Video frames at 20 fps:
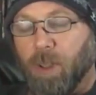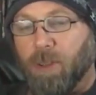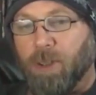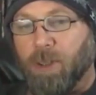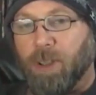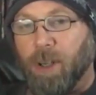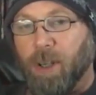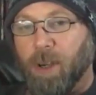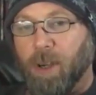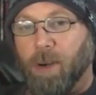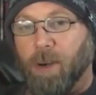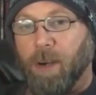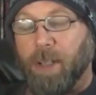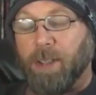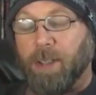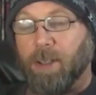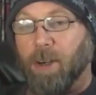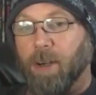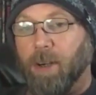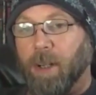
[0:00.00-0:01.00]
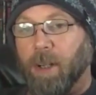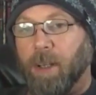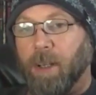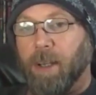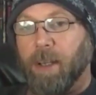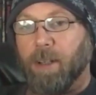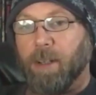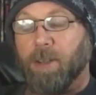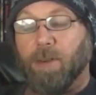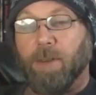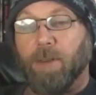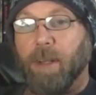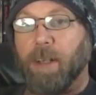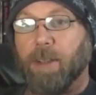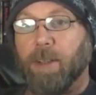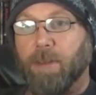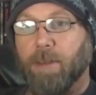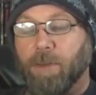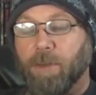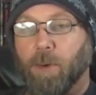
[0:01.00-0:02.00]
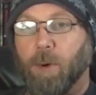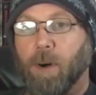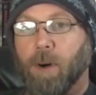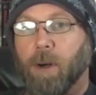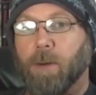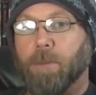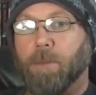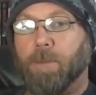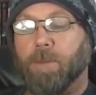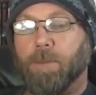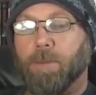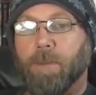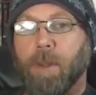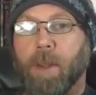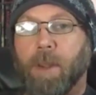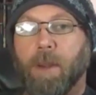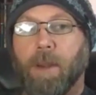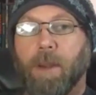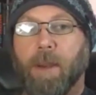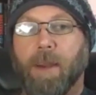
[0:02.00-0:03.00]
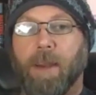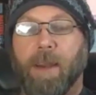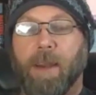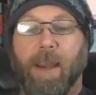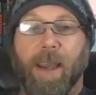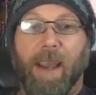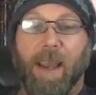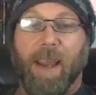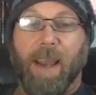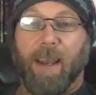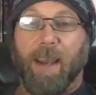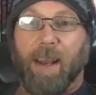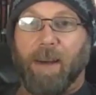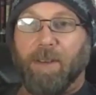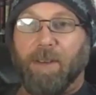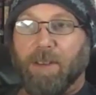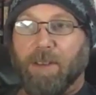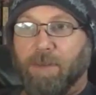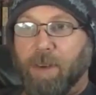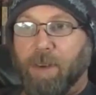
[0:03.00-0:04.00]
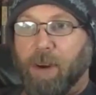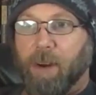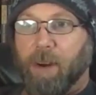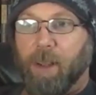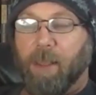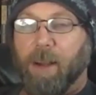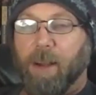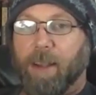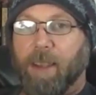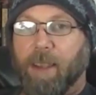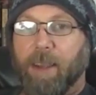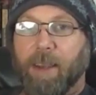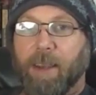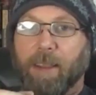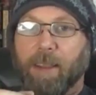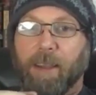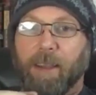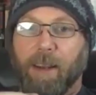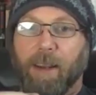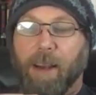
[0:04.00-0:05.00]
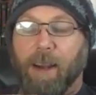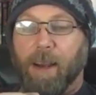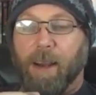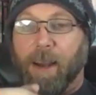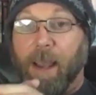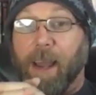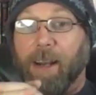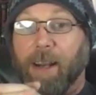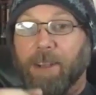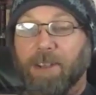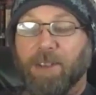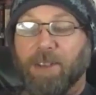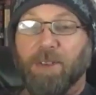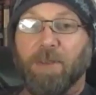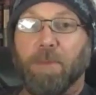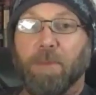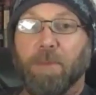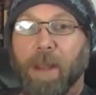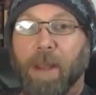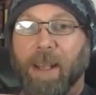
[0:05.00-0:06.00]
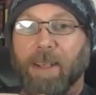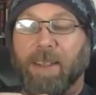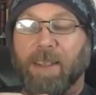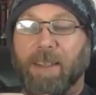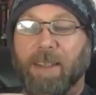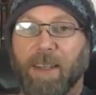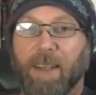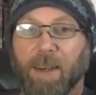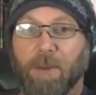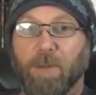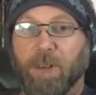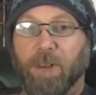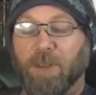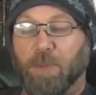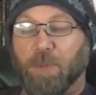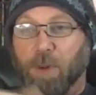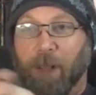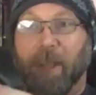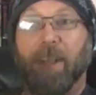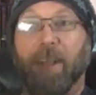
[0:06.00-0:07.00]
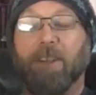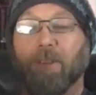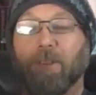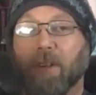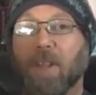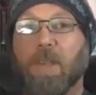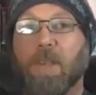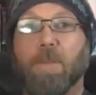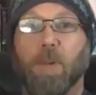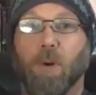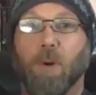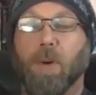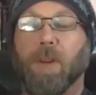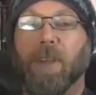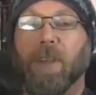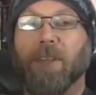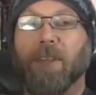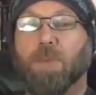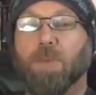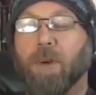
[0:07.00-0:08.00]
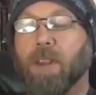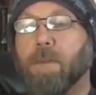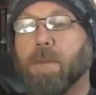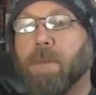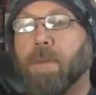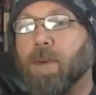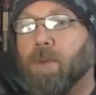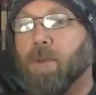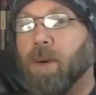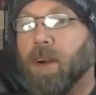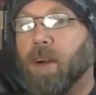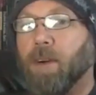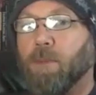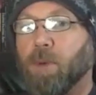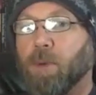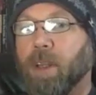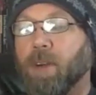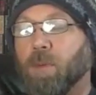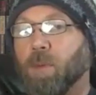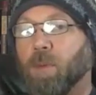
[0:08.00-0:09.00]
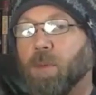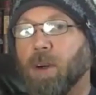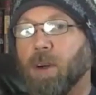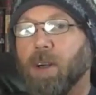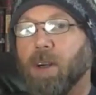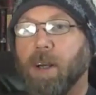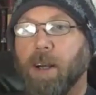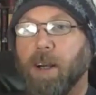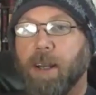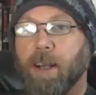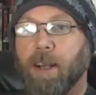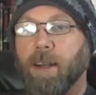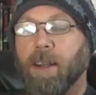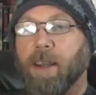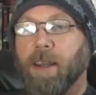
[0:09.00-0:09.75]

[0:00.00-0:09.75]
So I started in 2004, and I was very lucky in that I had a student base that was willing to explore this with me, where we could work on